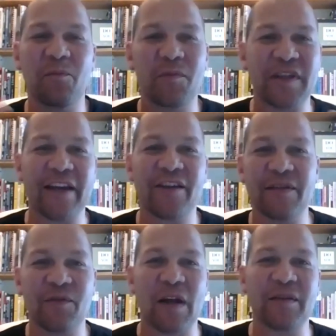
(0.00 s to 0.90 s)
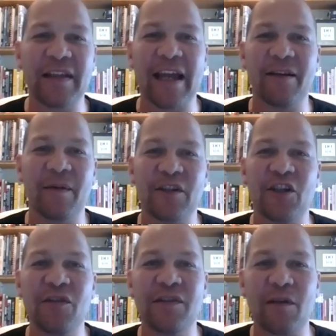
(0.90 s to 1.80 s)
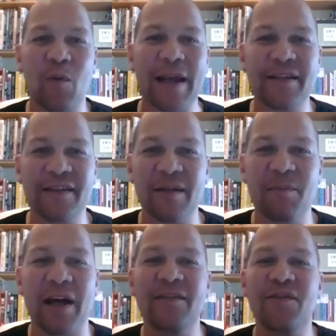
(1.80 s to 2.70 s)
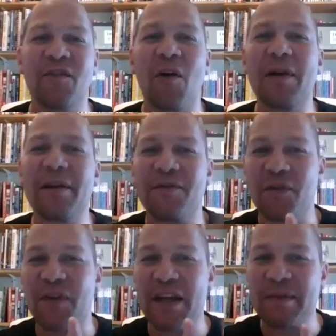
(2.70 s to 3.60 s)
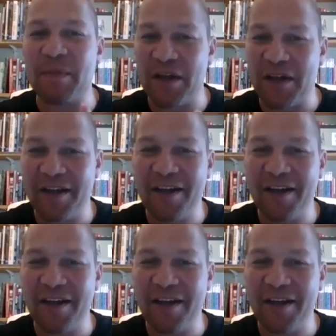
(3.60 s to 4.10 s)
sections throughout the day, which are usually wasted by scrolling through Facebook,